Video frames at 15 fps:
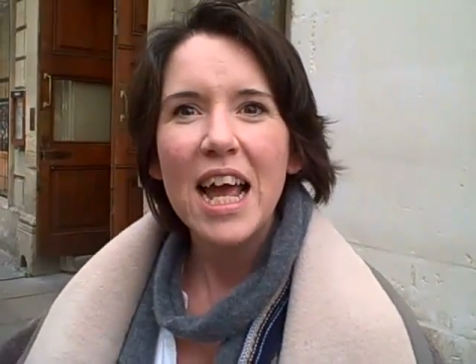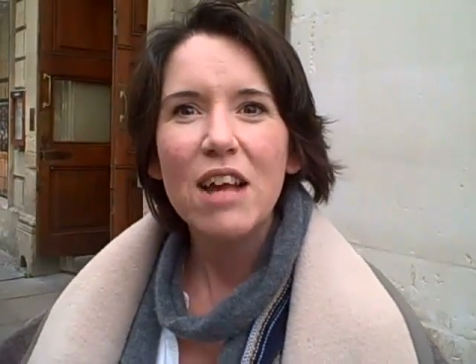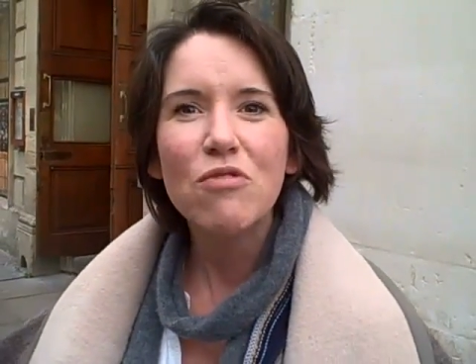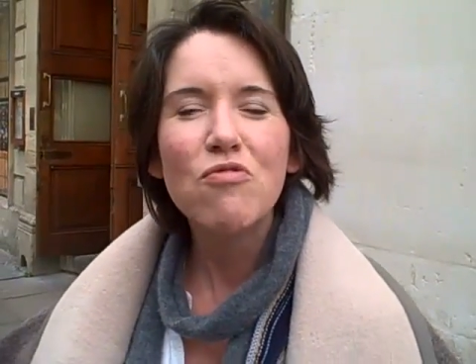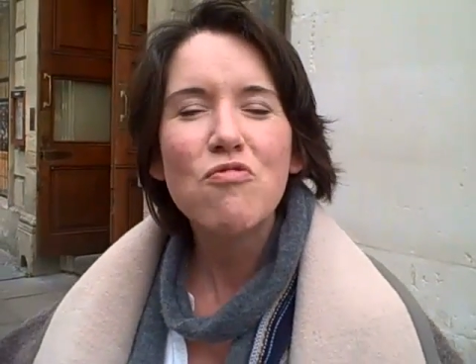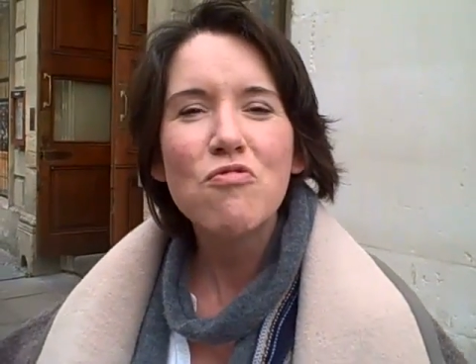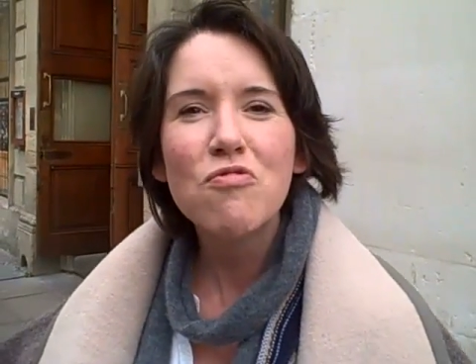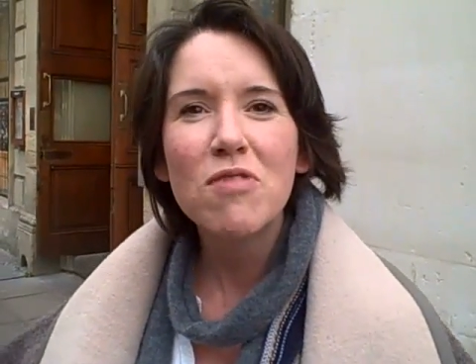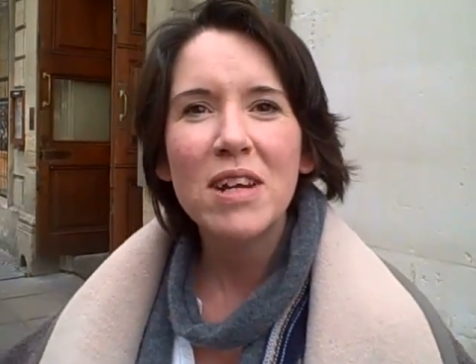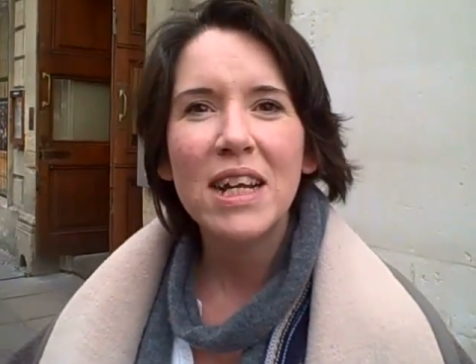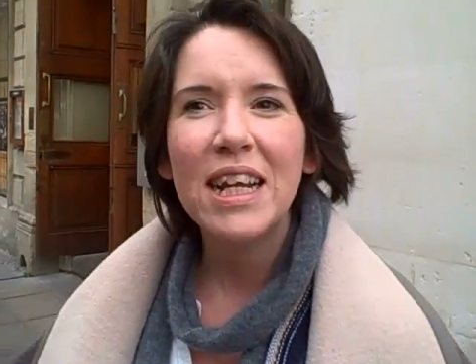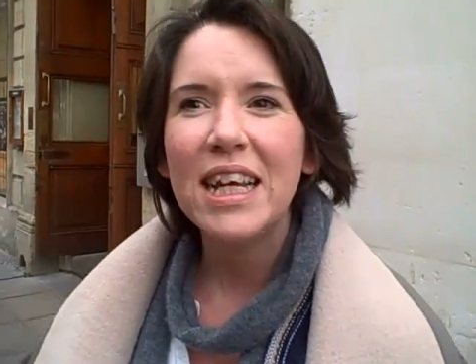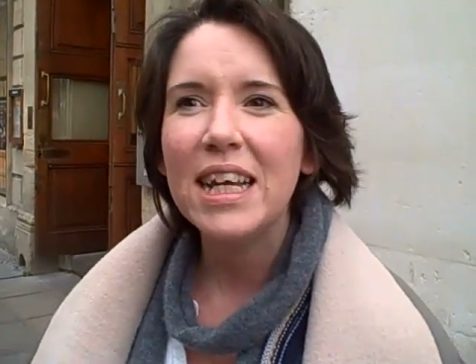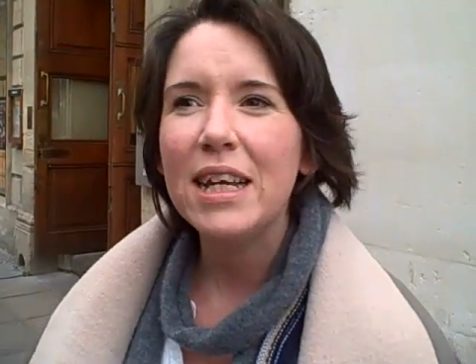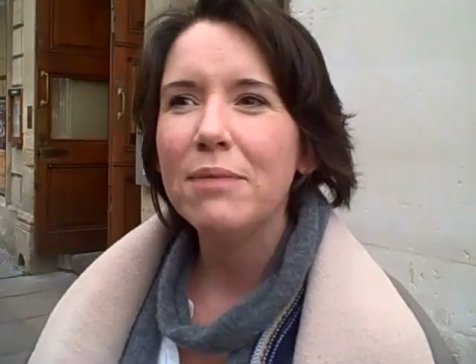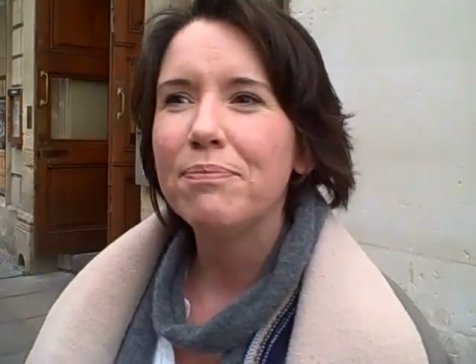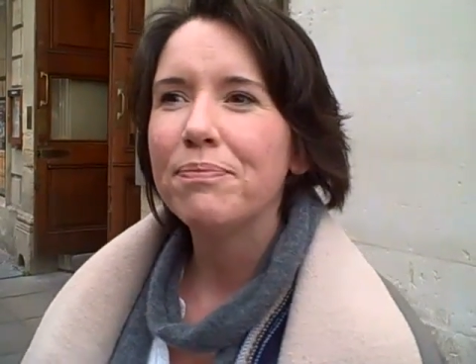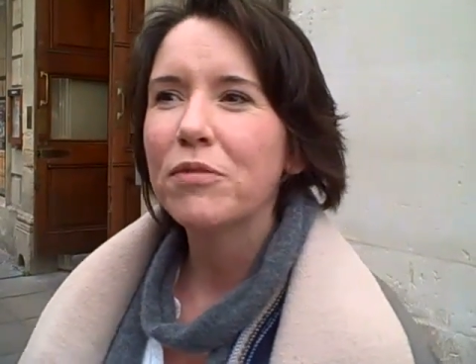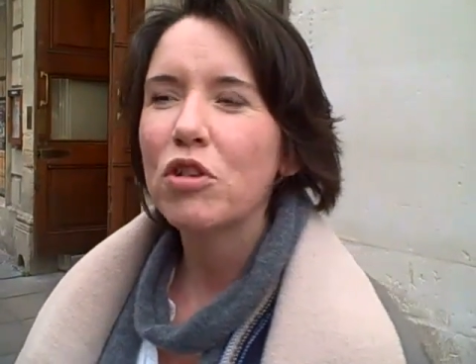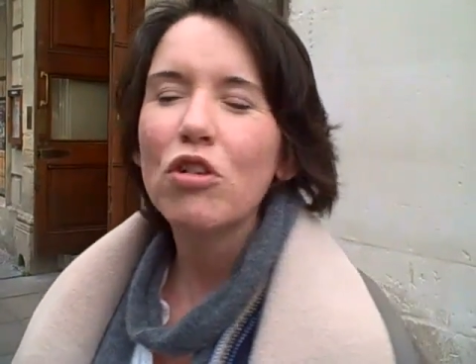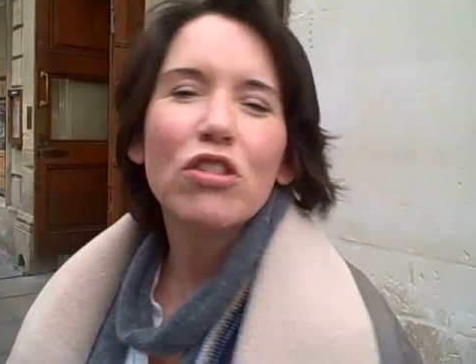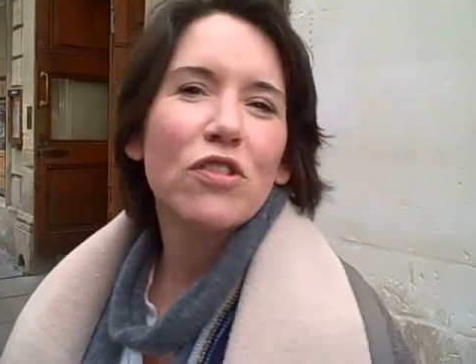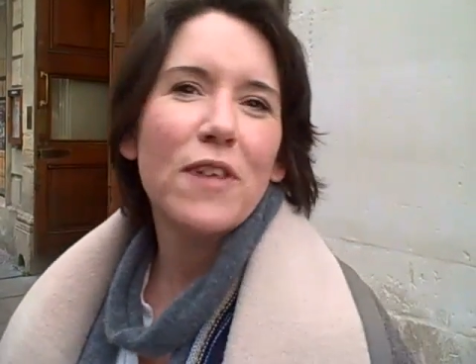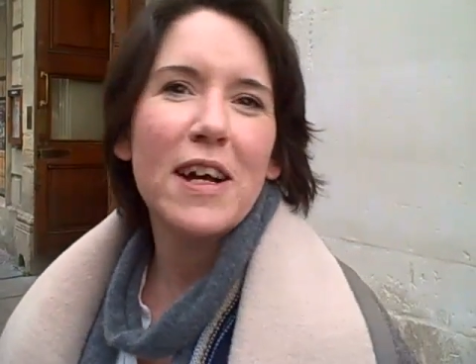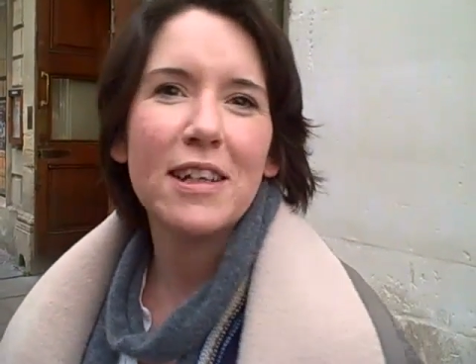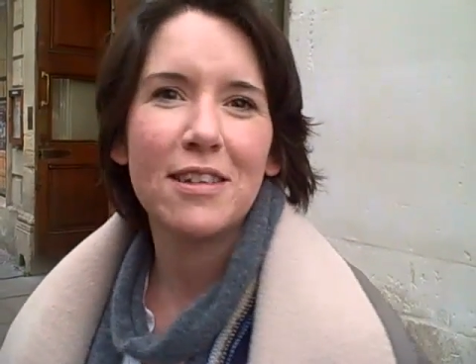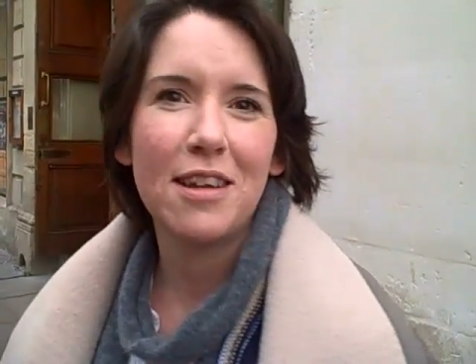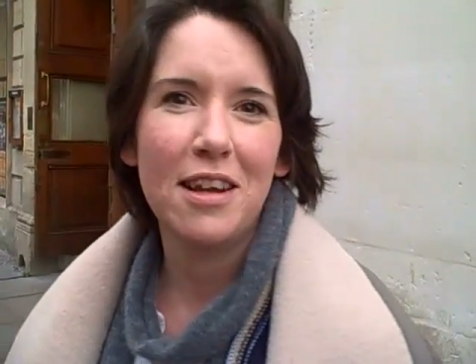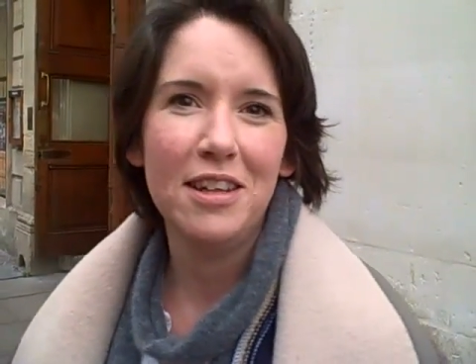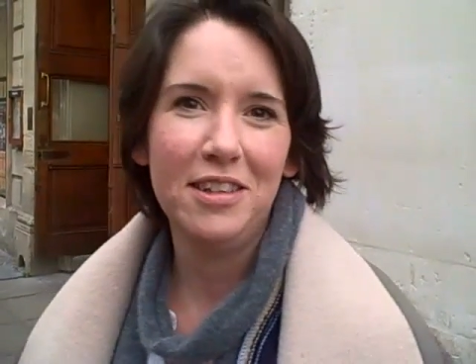it really
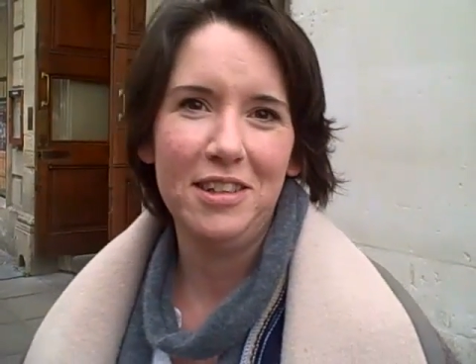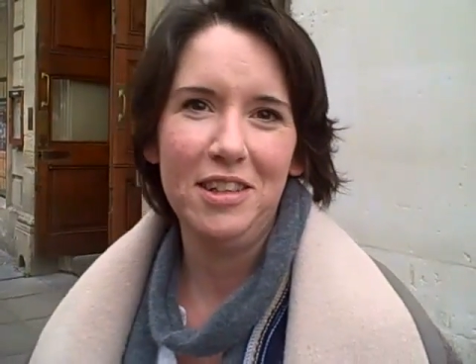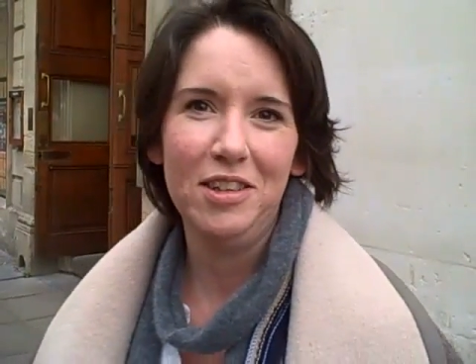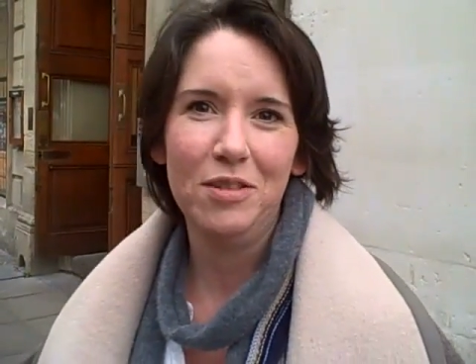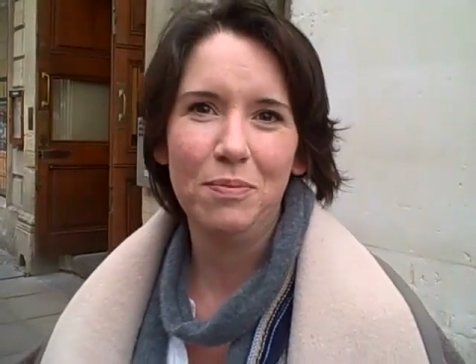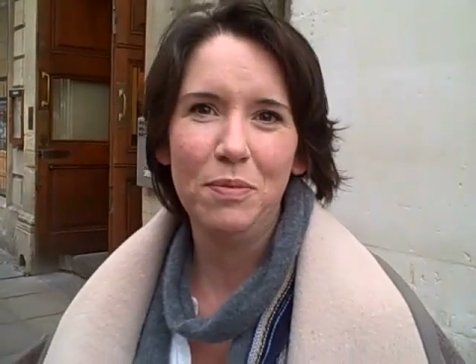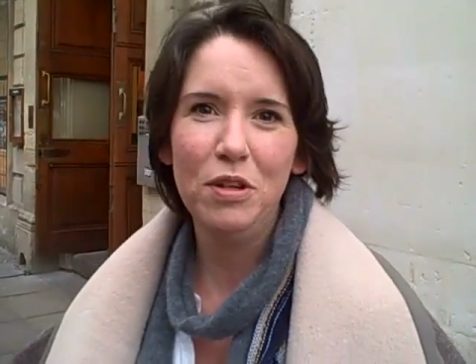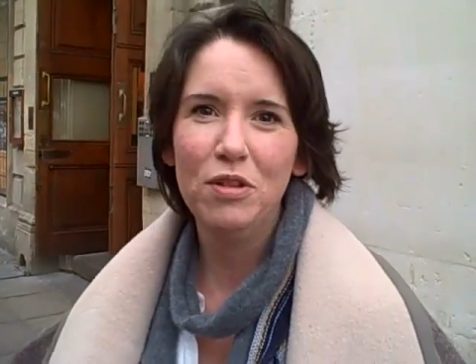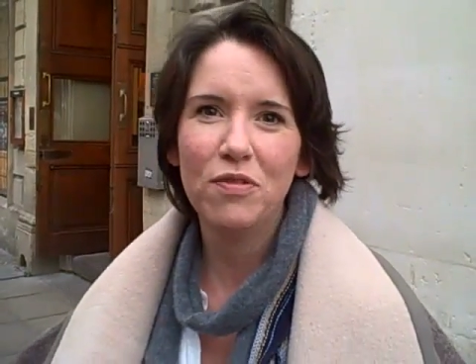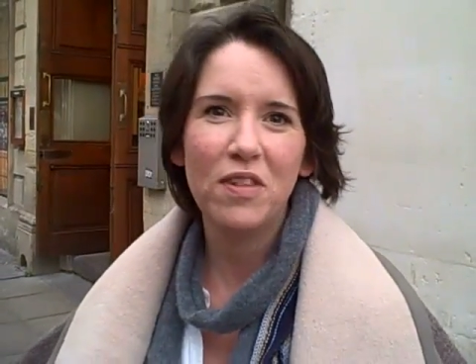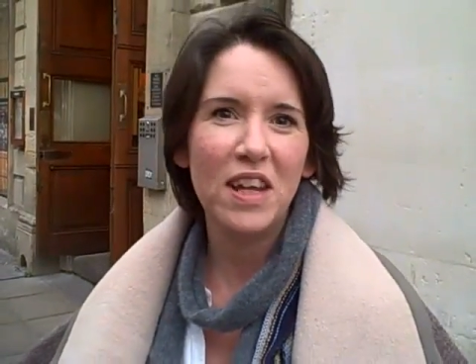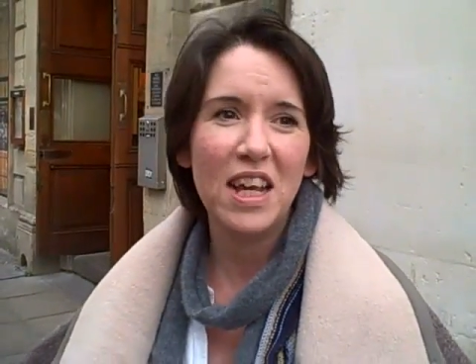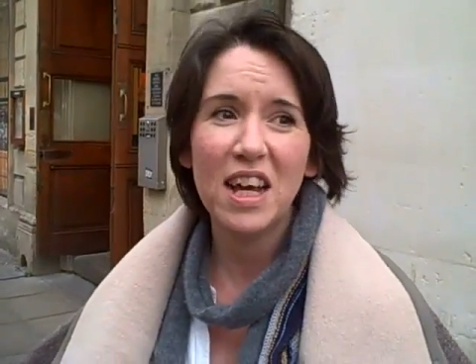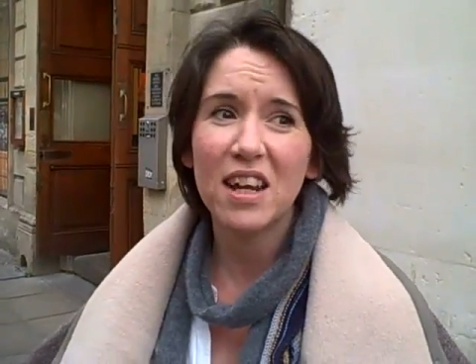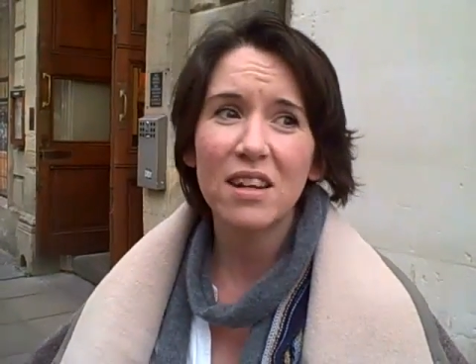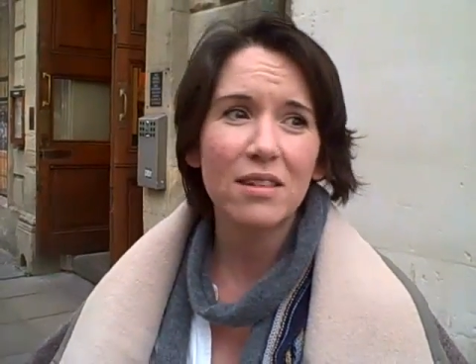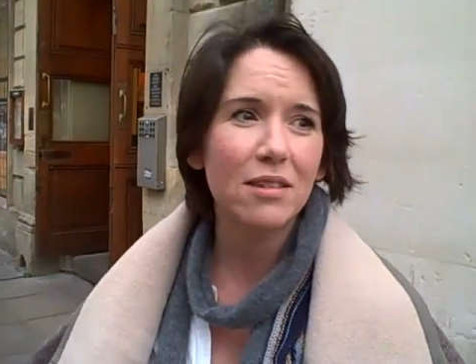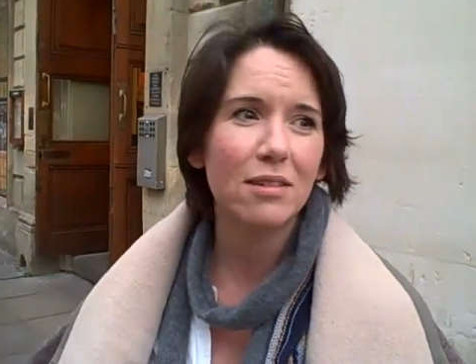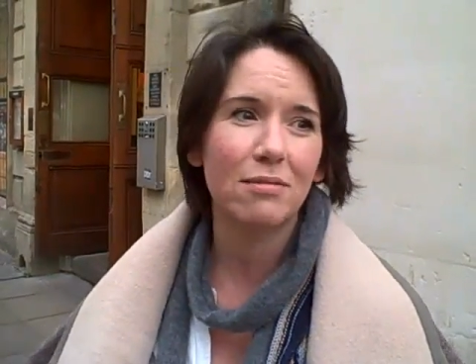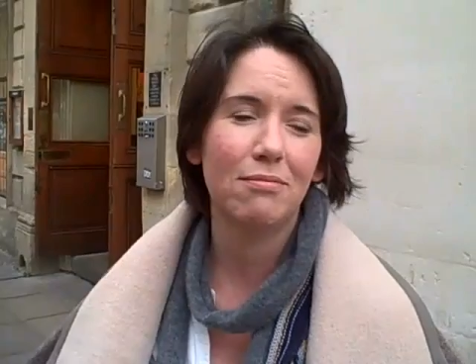cross-fertilises beautifully. And,